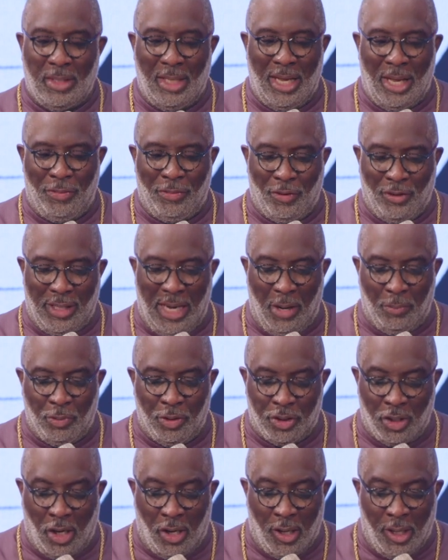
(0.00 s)
I thought that
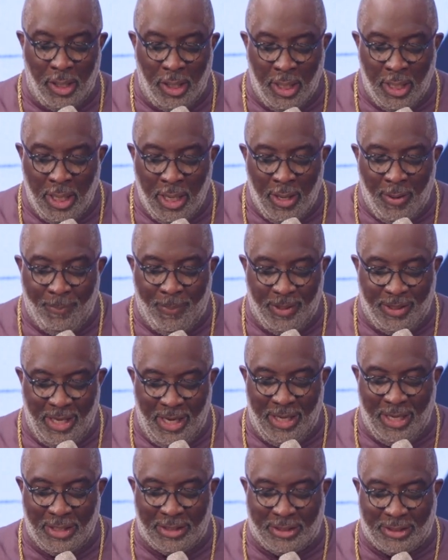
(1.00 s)
was hard. But
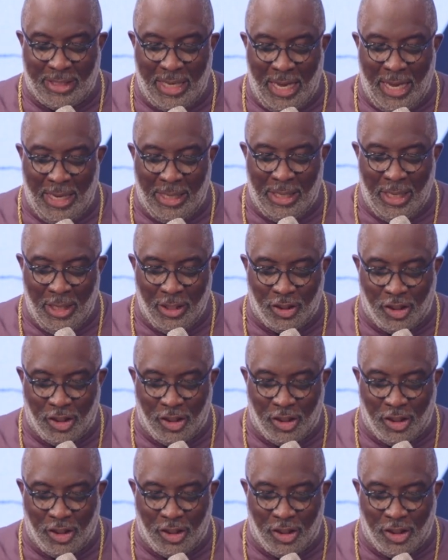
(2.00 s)
then it said